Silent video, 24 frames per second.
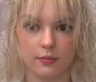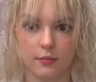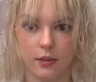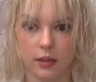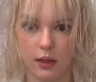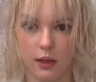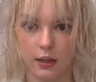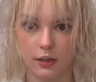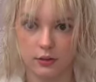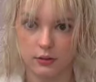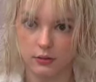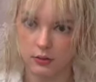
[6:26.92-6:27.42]

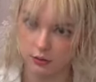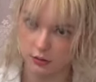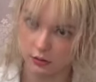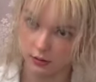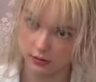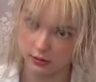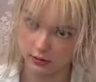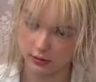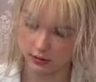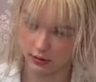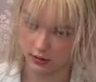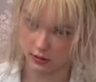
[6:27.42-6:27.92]
I also
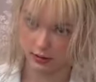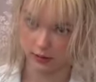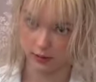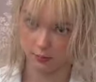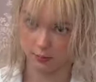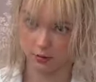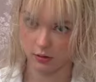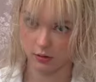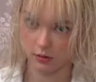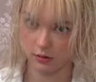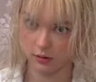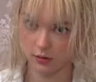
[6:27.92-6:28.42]
adjusted the camera
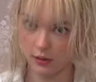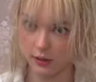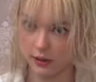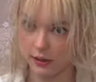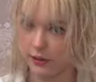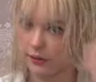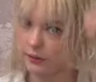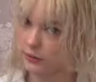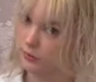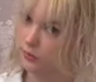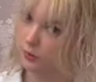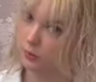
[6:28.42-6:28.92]
a little
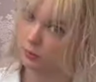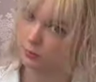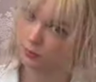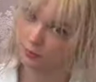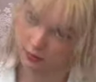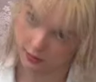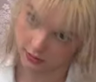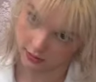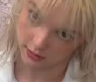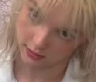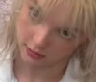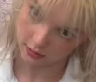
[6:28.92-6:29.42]
higher so
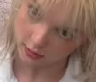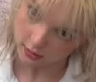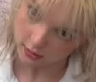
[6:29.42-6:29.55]
hopefully